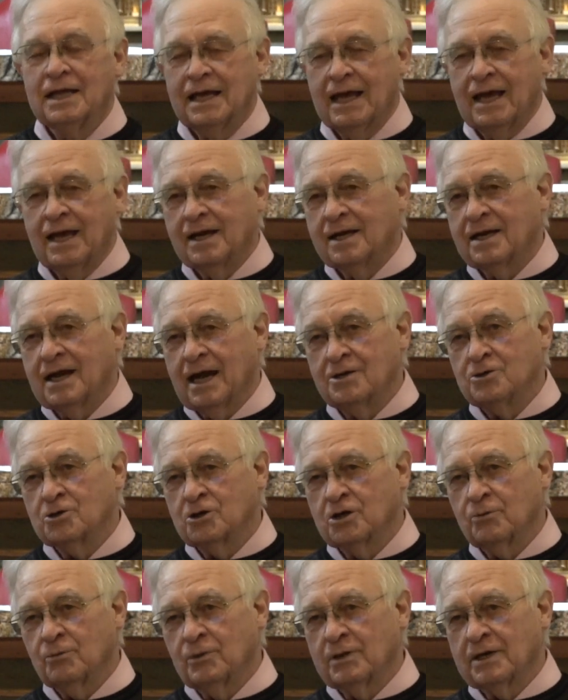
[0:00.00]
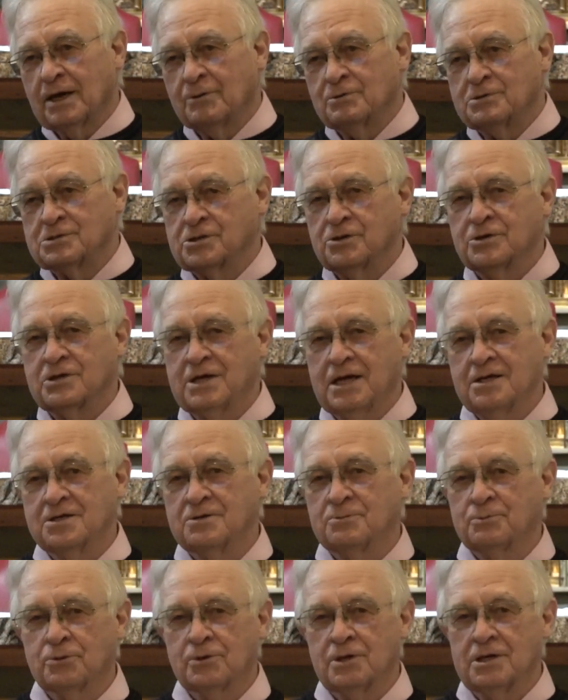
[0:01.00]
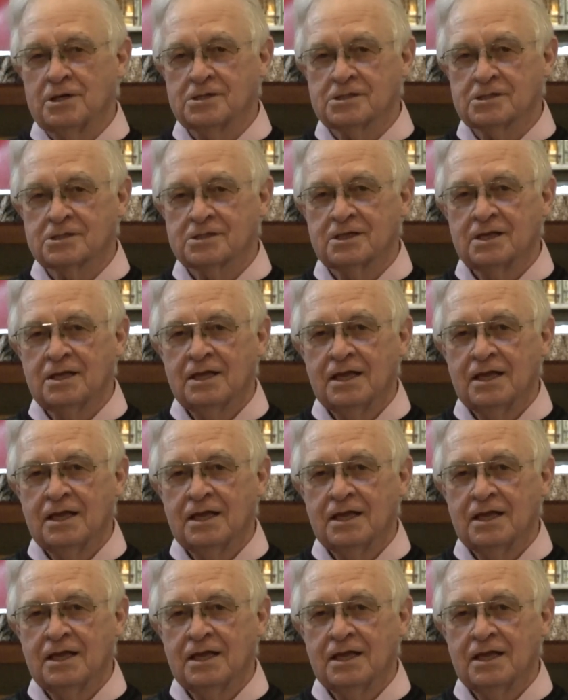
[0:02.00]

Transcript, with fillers: And I took it when I was ordained a priest.